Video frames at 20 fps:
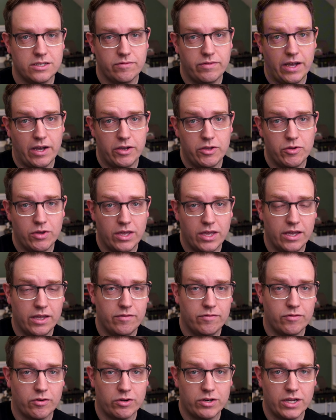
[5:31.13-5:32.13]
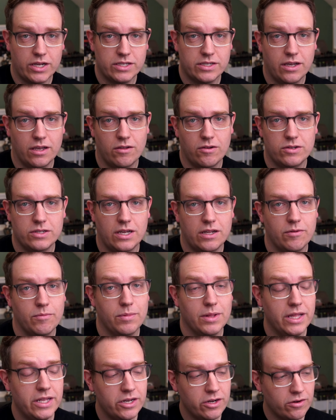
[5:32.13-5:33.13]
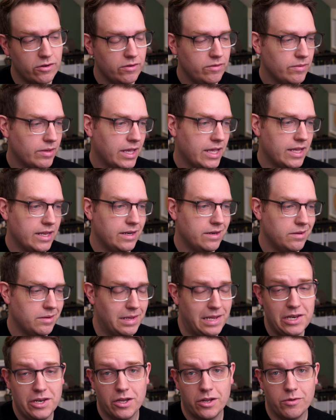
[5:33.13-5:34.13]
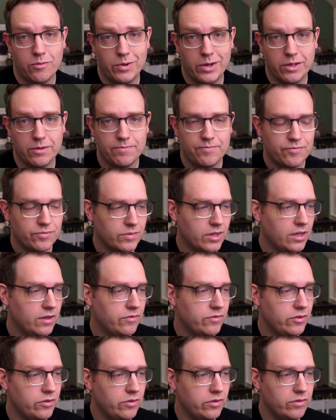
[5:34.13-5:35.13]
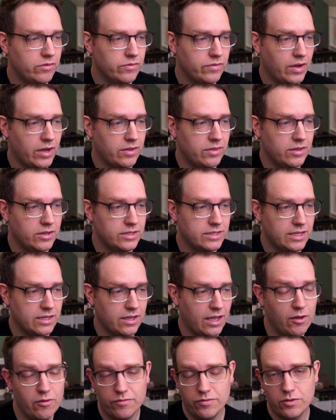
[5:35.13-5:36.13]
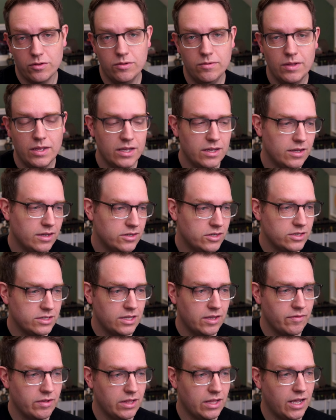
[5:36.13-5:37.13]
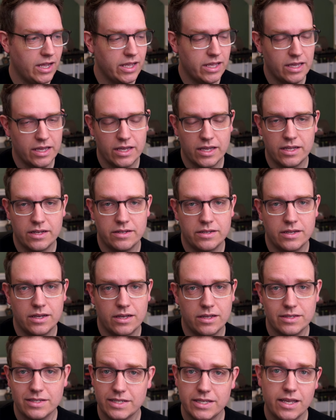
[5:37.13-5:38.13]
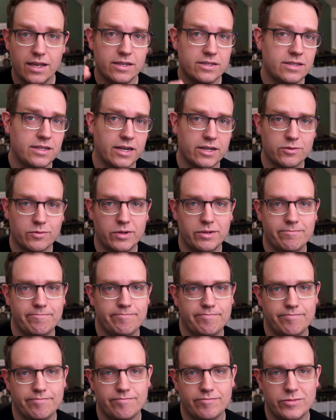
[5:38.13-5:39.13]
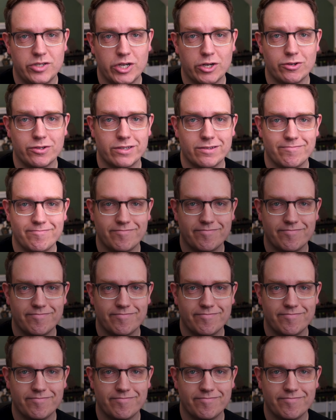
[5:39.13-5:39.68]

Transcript: of how you can get vertex colors out of Blender and into Unreal. If you found this helpful, just leave a like, and I'll see you guys in the next one. Cheers.